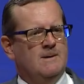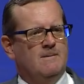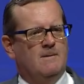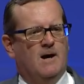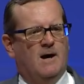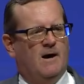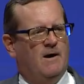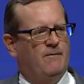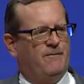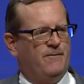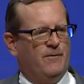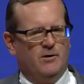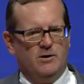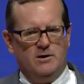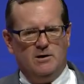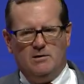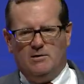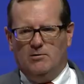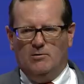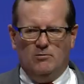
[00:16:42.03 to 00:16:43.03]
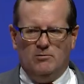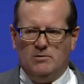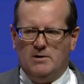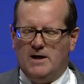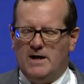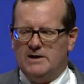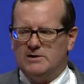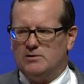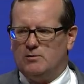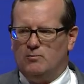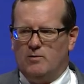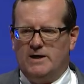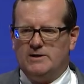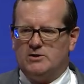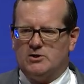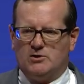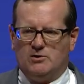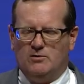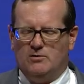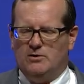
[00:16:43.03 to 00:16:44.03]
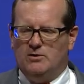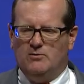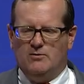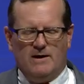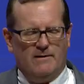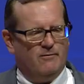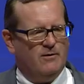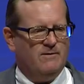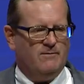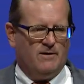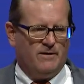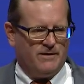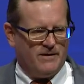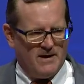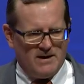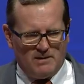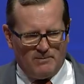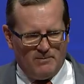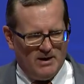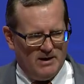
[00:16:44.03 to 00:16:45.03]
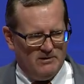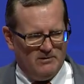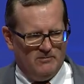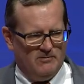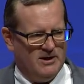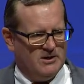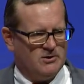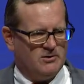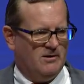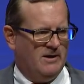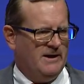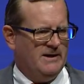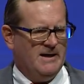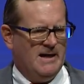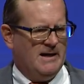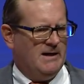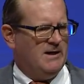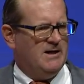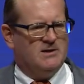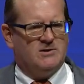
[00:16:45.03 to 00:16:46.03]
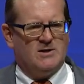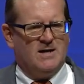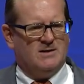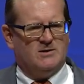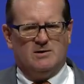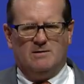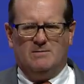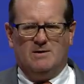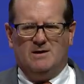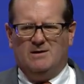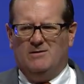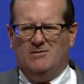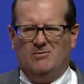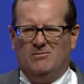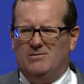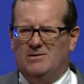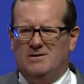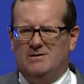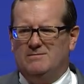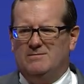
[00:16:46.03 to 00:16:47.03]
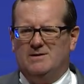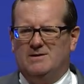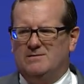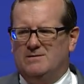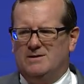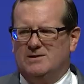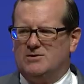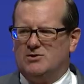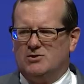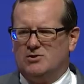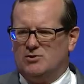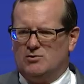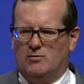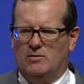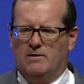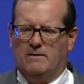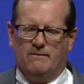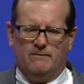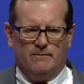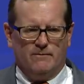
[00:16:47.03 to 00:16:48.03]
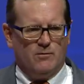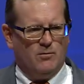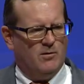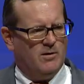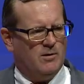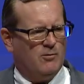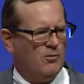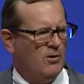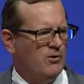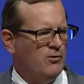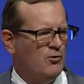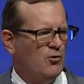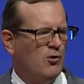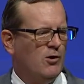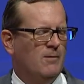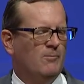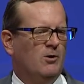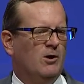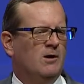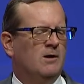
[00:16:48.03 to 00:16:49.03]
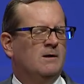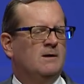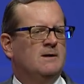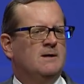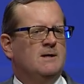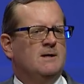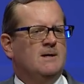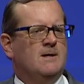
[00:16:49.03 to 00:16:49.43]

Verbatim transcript: uh, for you, as a white student, you never even think about your racial identity. It's not something you, it, it, it's just sort of quote unquote normal.